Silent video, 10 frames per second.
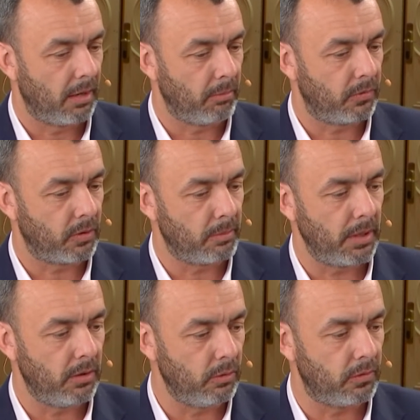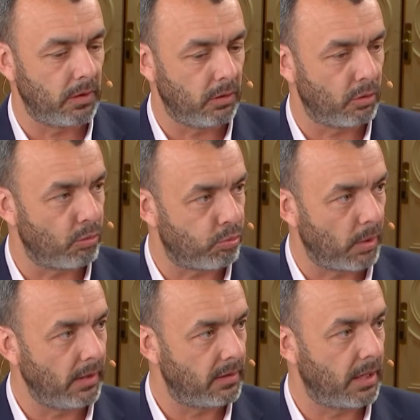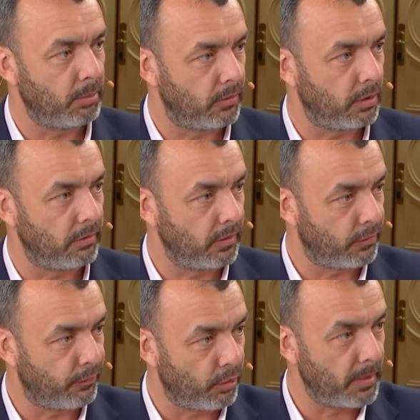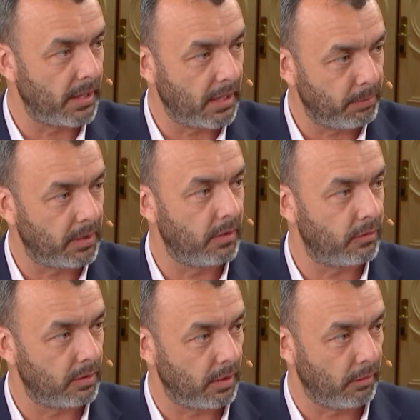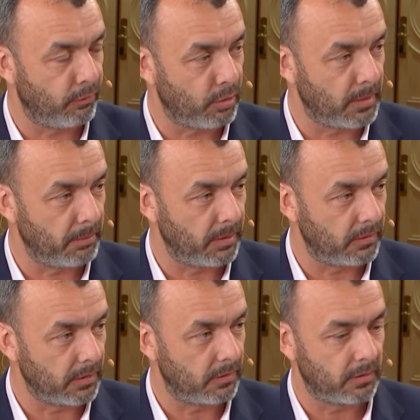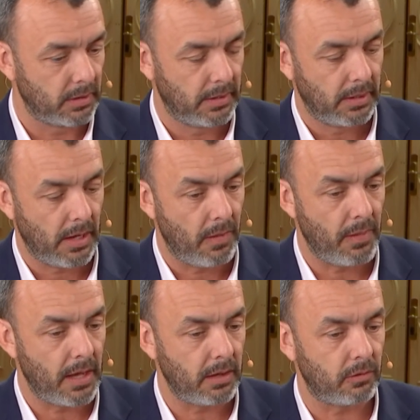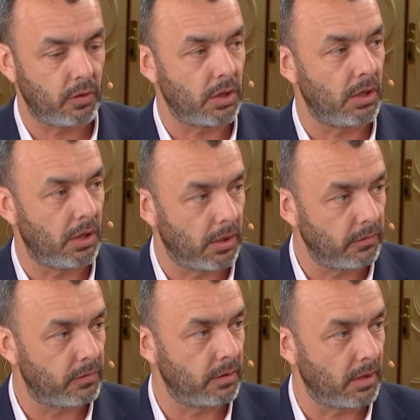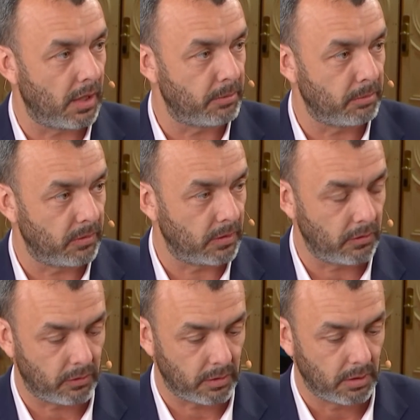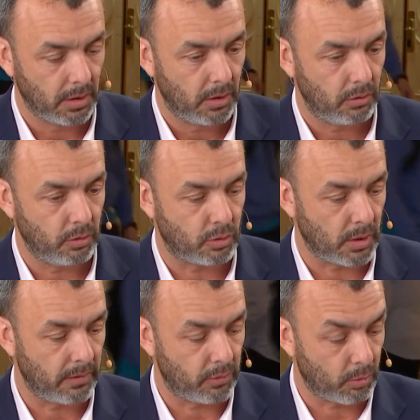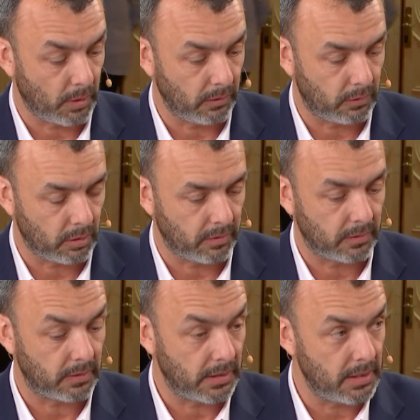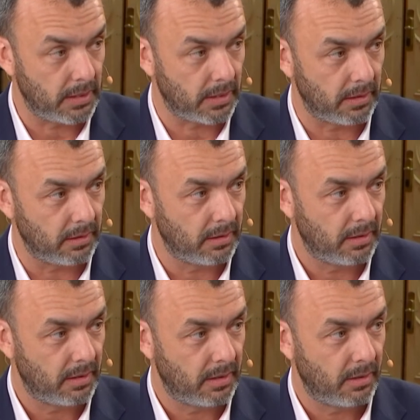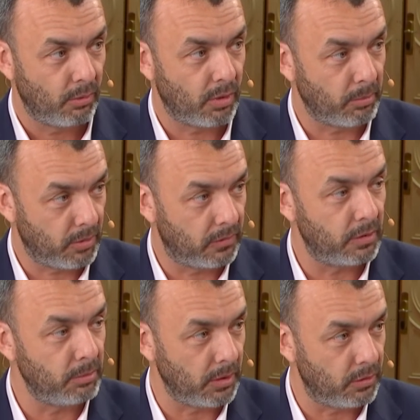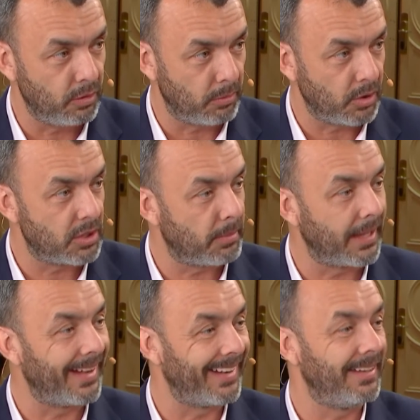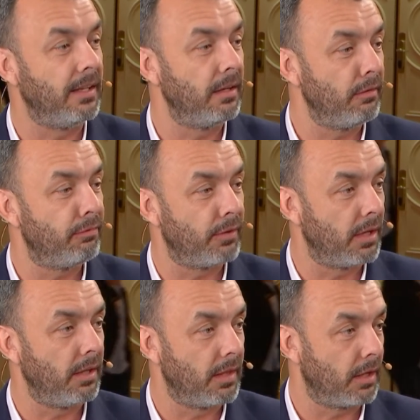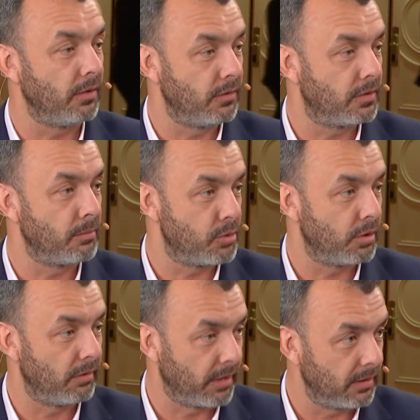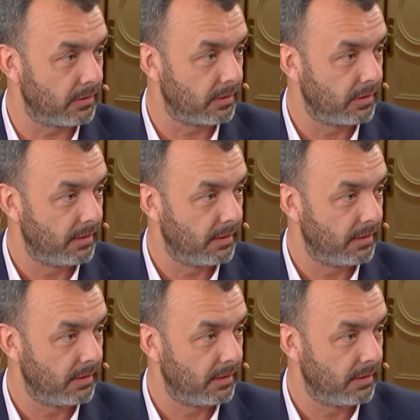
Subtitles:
So am I using the right type of service for my application and for my business? And that is constant optimization to drive the right service. And when I'm consuming too much, am I identifying that consumption event?